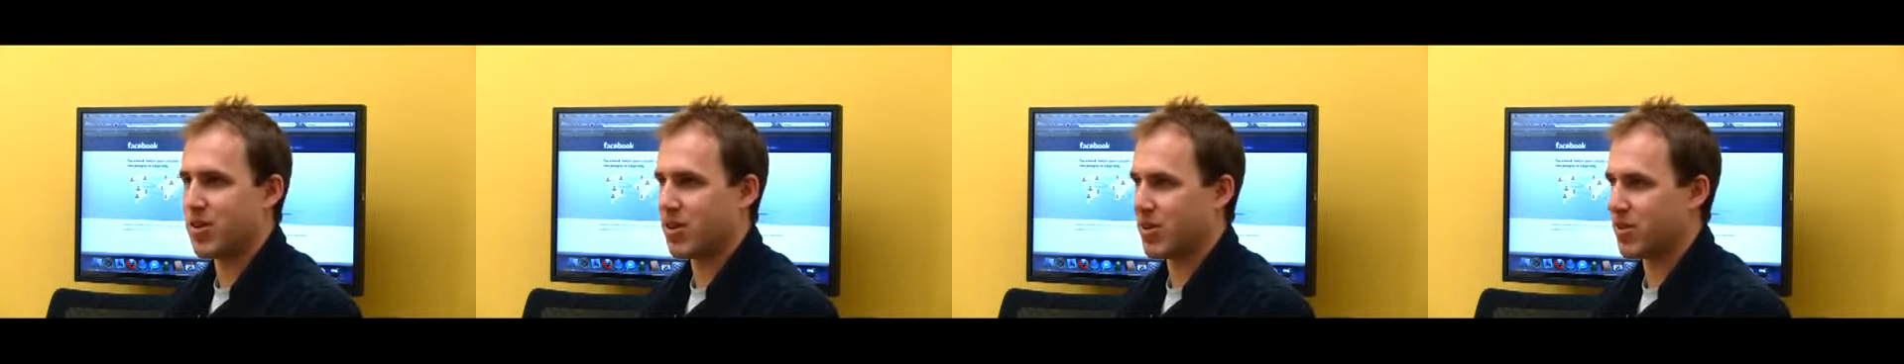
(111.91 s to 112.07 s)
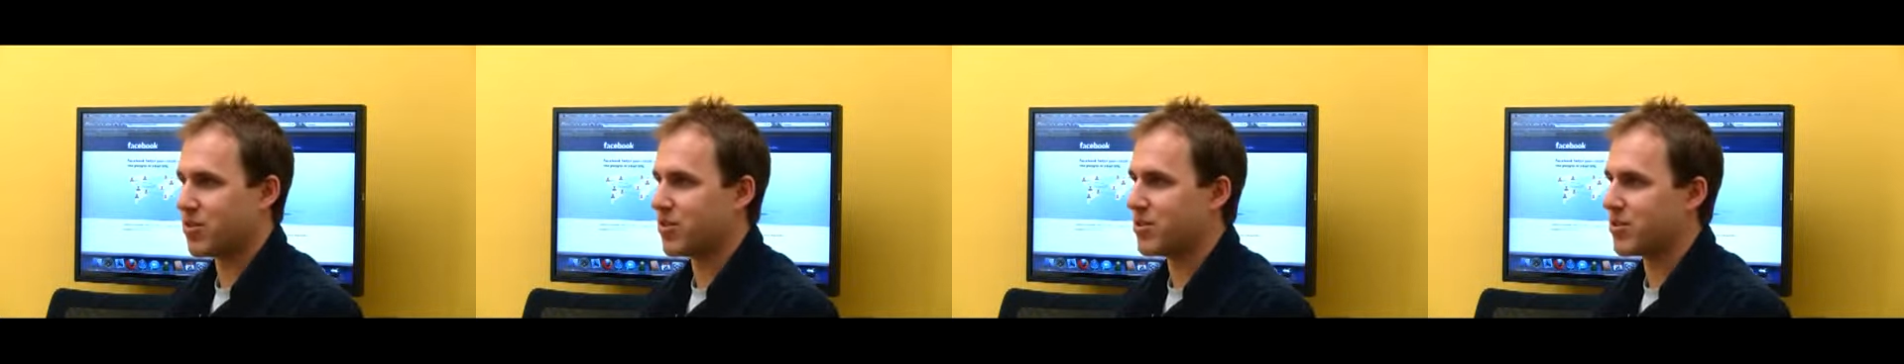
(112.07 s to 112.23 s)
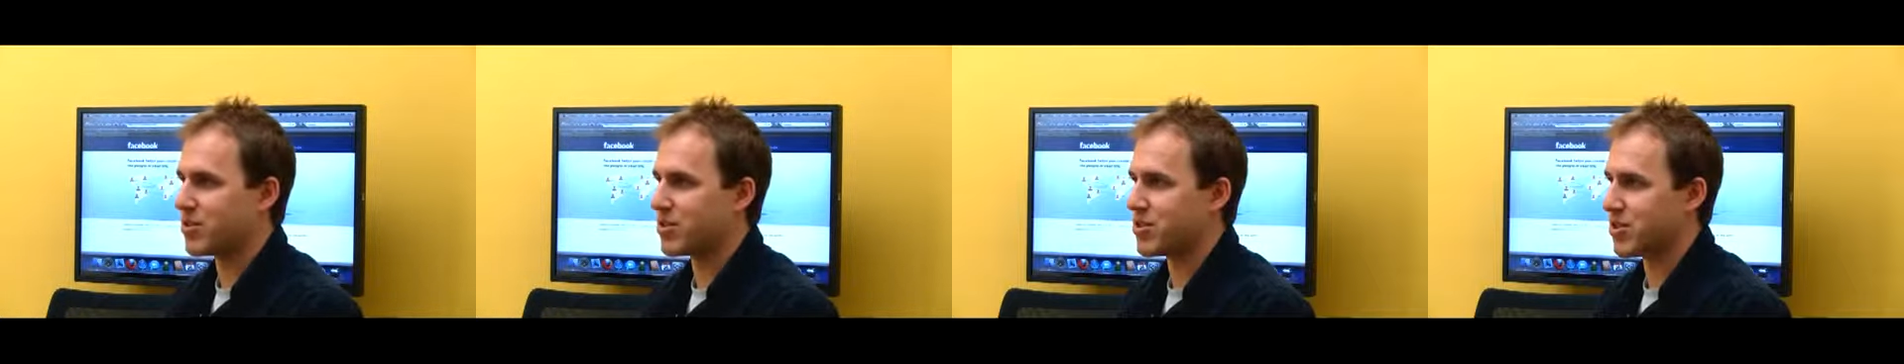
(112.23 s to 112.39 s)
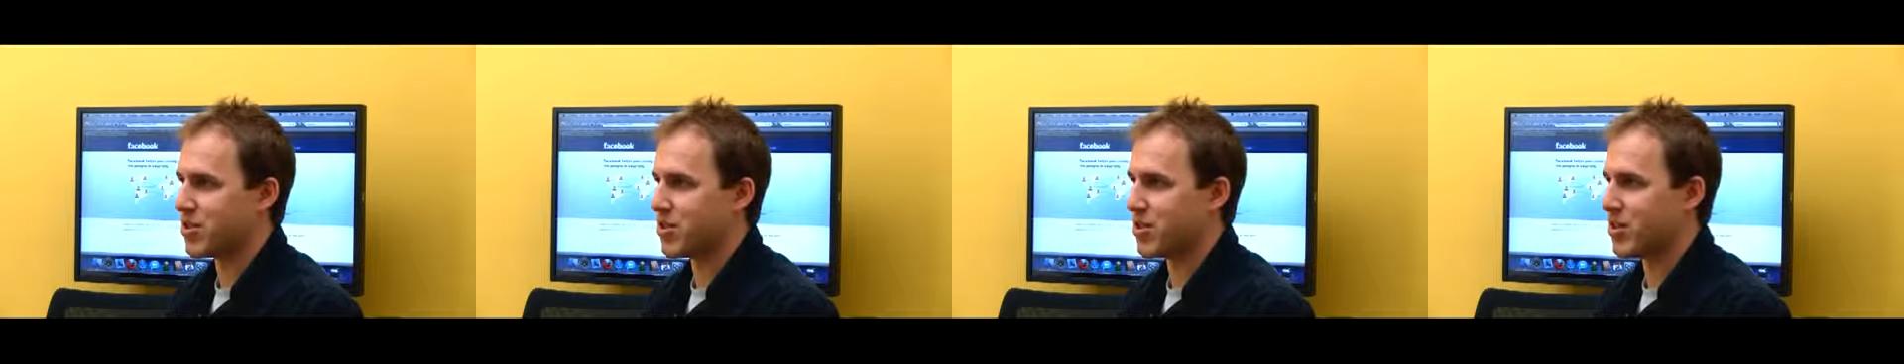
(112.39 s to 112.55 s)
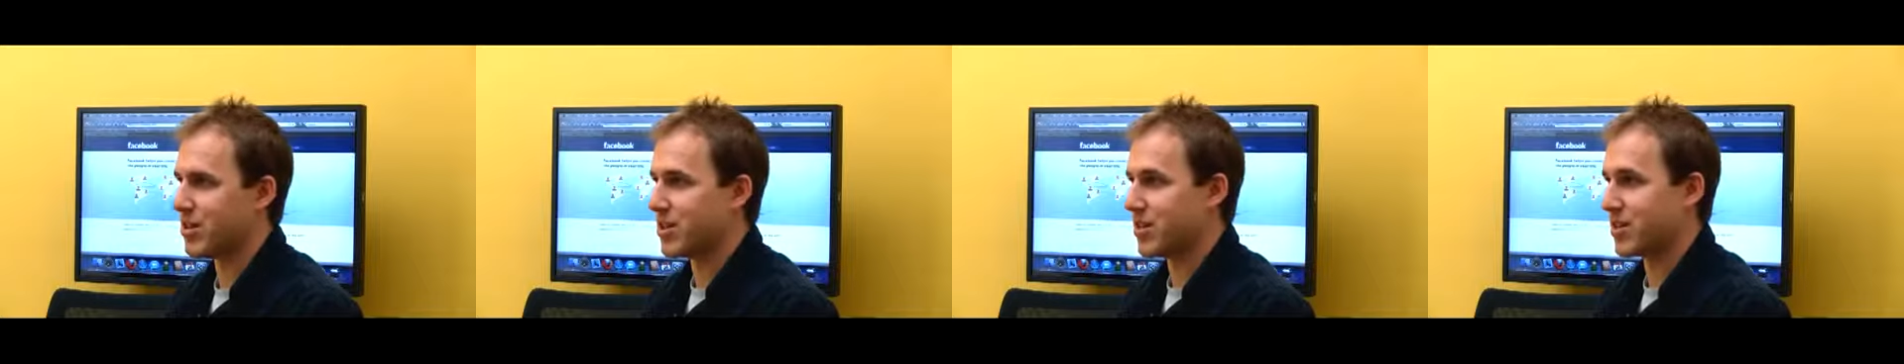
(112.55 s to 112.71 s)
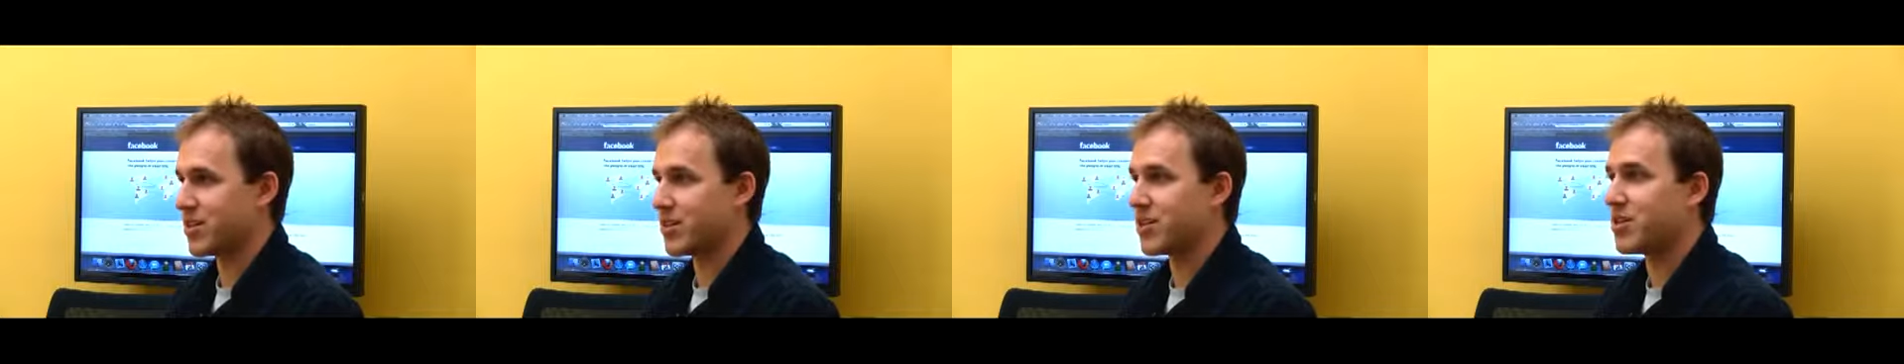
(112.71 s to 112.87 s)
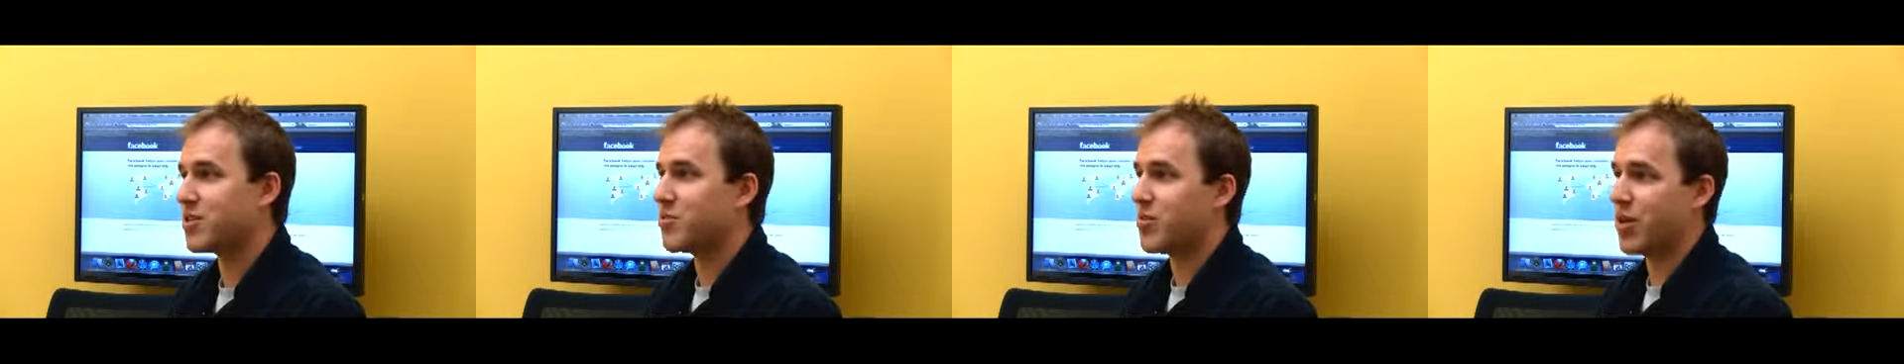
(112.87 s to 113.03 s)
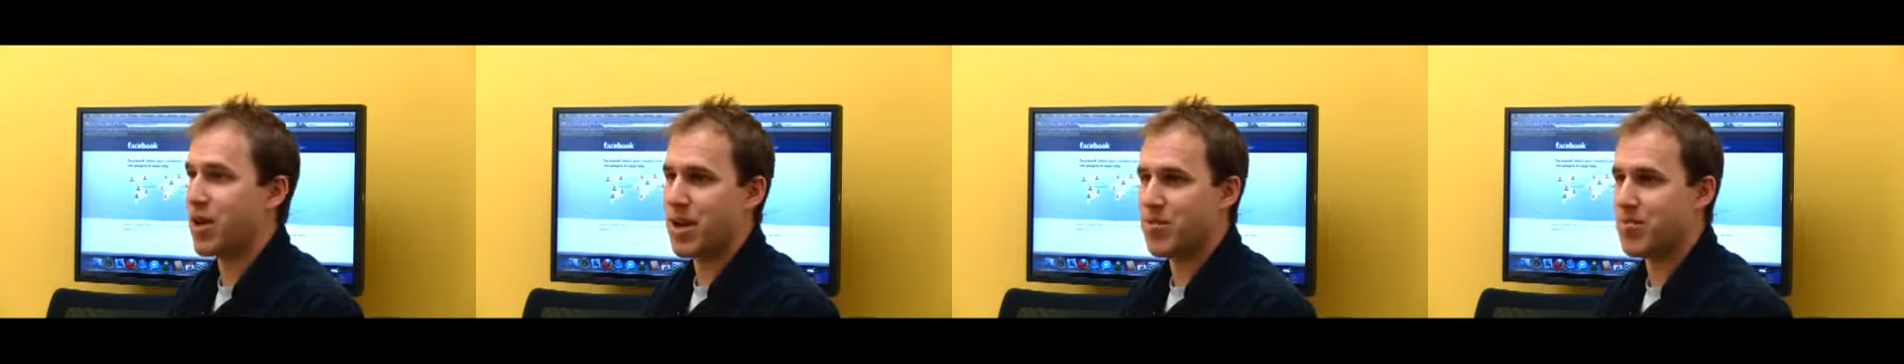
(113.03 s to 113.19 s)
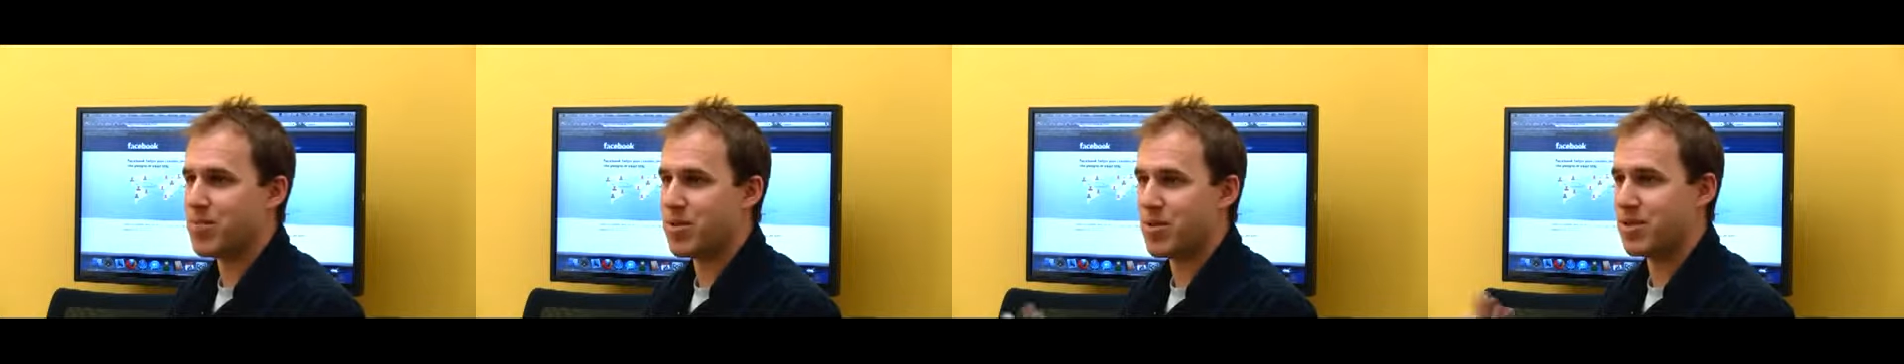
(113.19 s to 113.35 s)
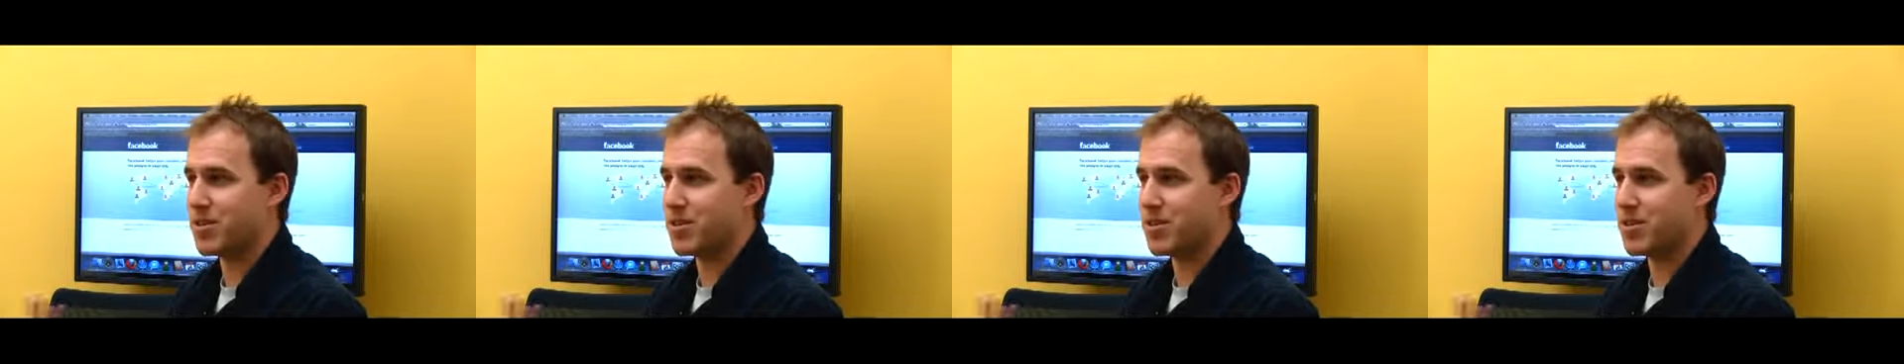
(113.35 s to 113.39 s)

our culture, in a good way,